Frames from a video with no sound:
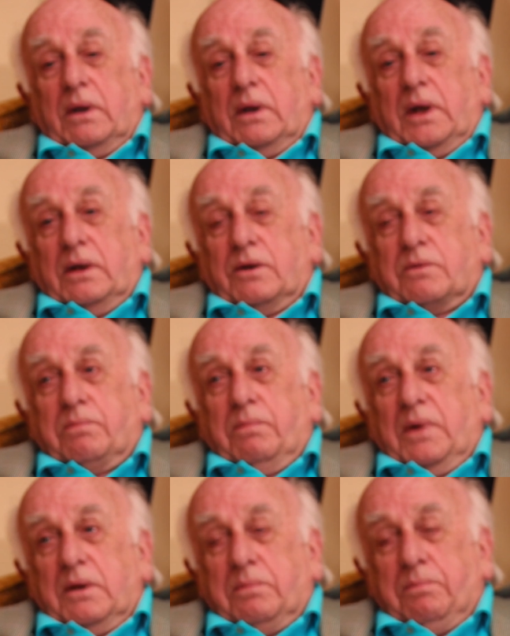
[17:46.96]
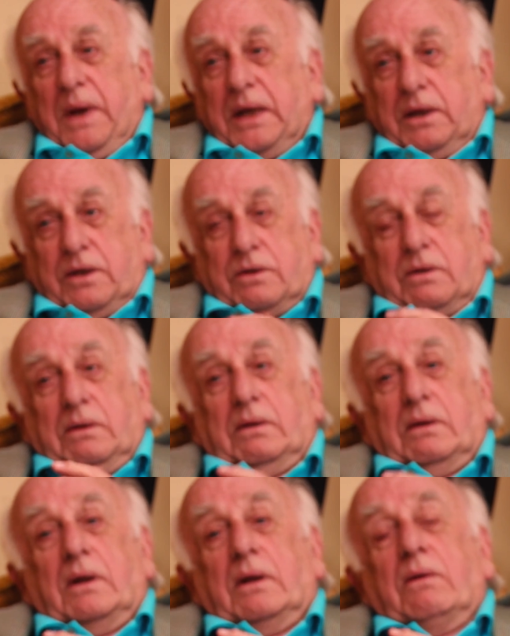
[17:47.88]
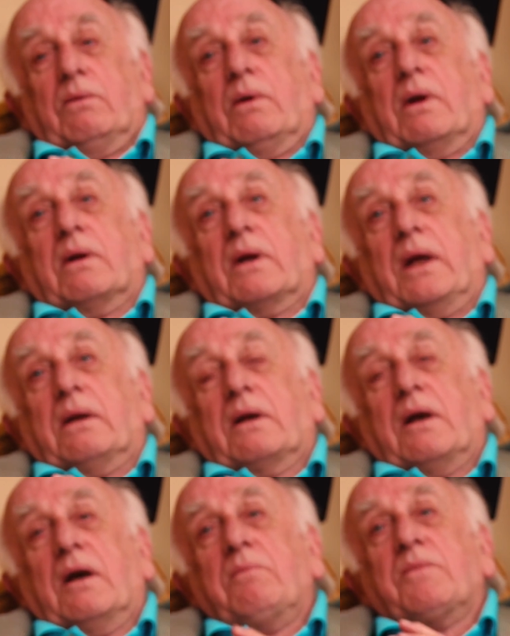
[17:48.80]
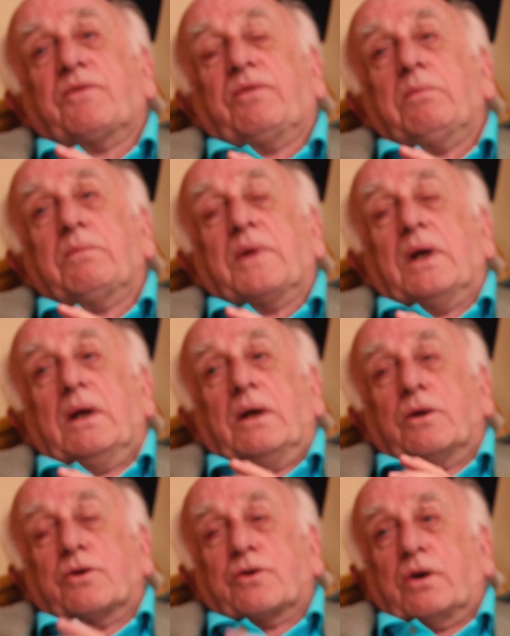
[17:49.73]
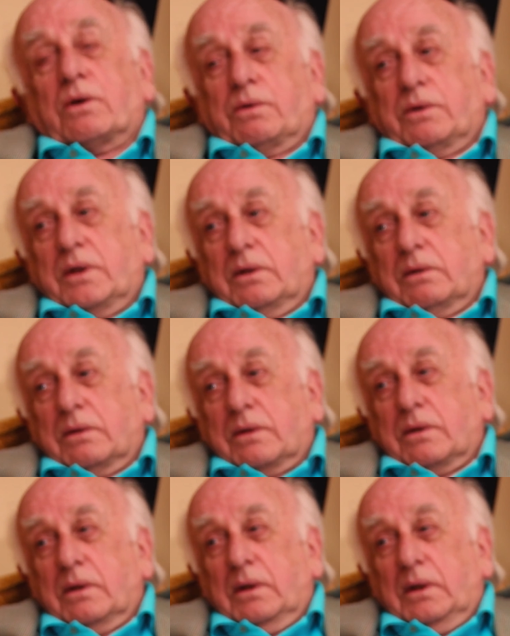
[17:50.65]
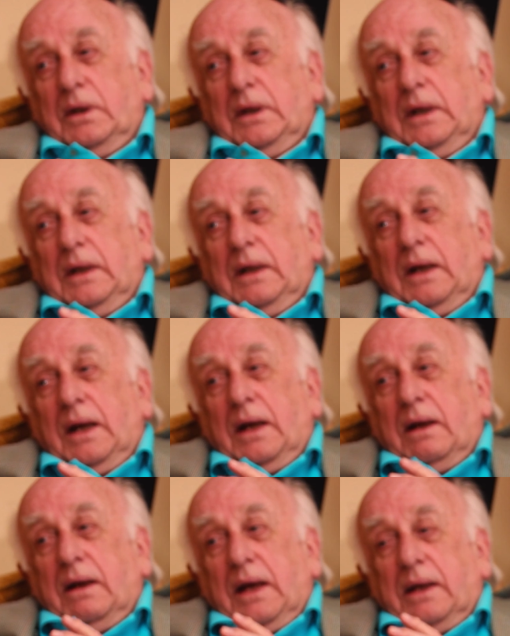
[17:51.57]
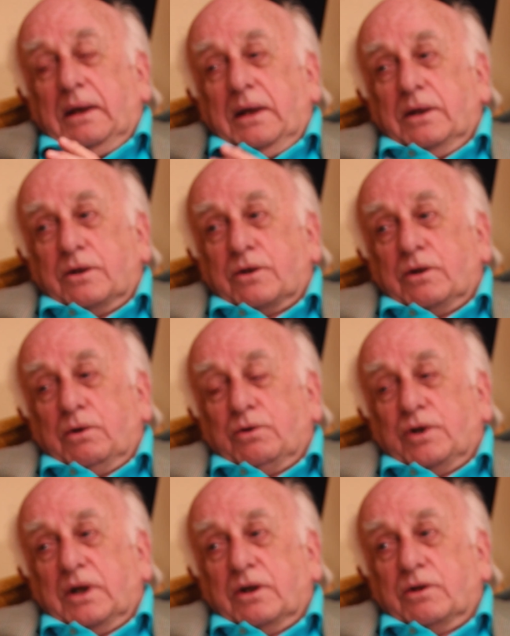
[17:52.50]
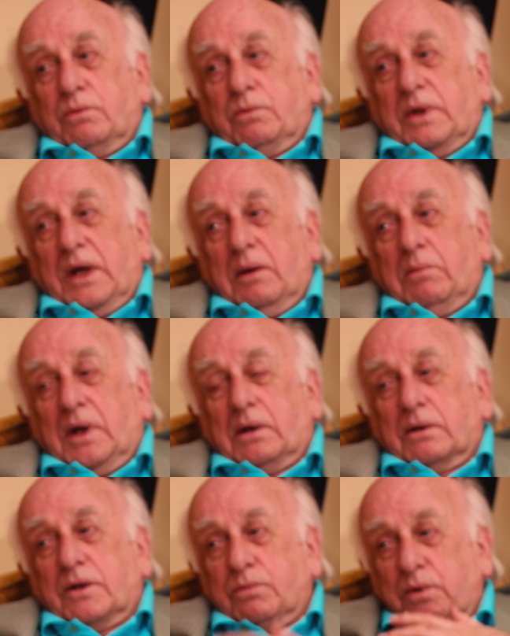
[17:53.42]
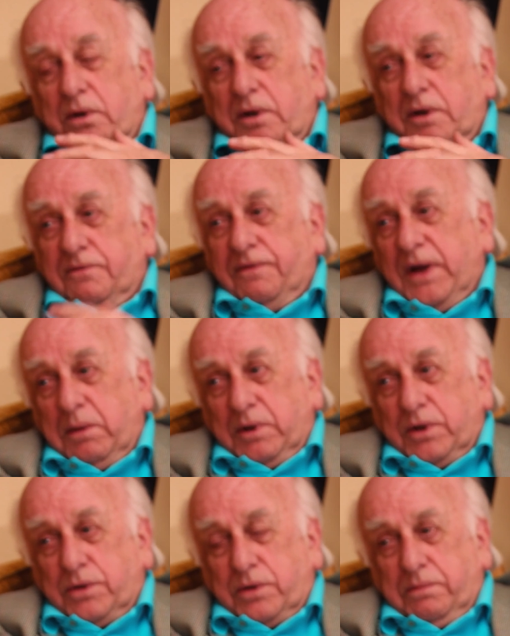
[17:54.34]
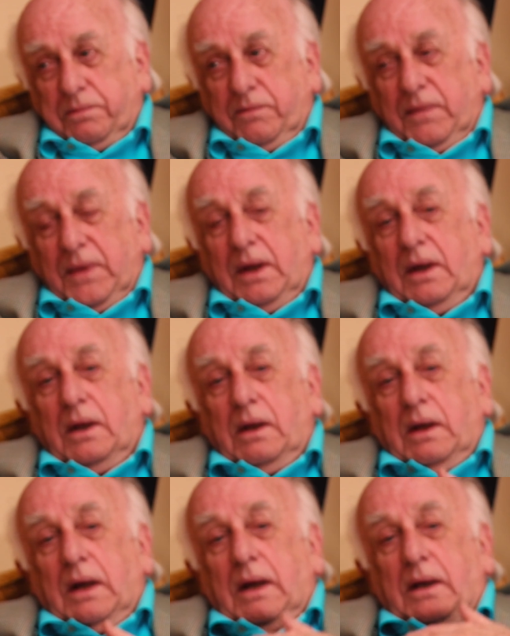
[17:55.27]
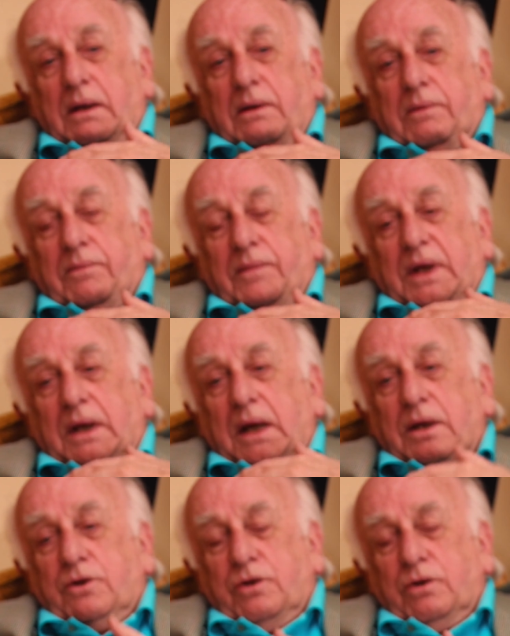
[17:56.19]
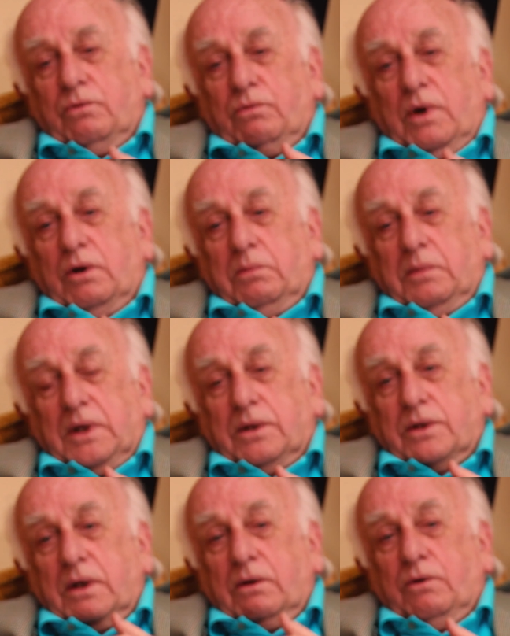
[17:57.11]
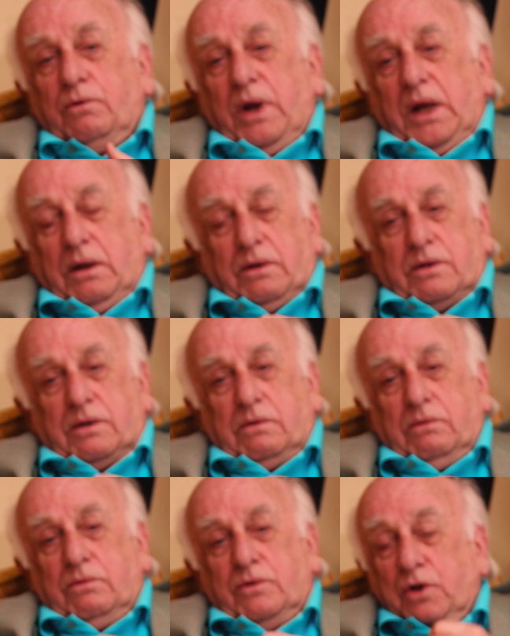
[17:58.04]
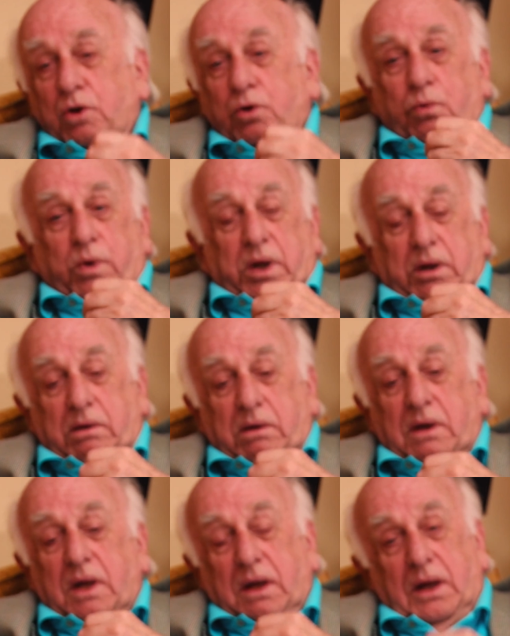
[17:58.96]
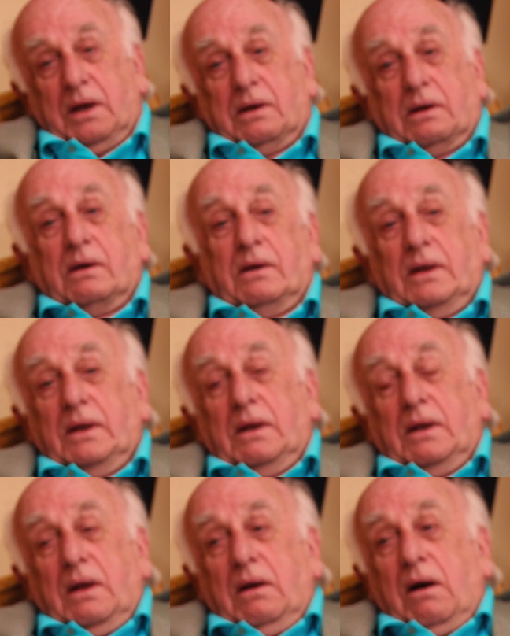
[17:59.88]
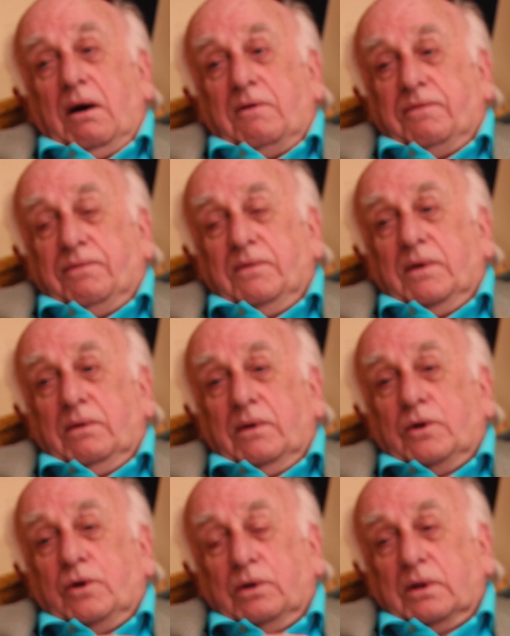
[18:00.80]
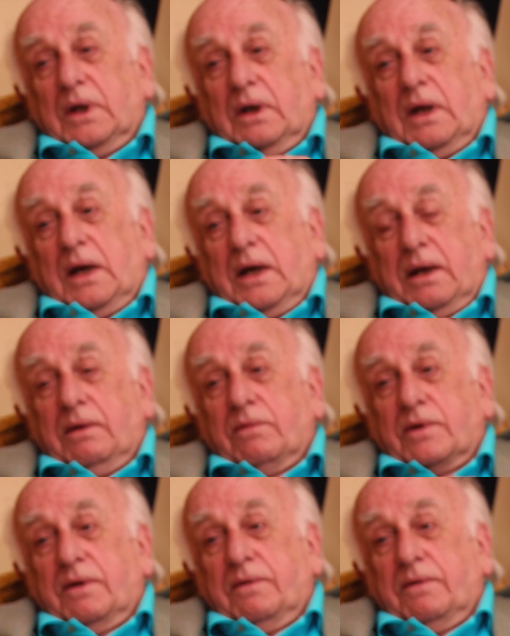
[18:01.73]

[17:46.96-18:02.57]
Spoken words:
It is based, it comes from Socrates and his association with hemlocks, what is famous. The ancient Romans and Greeks, so we hear, often took their lives,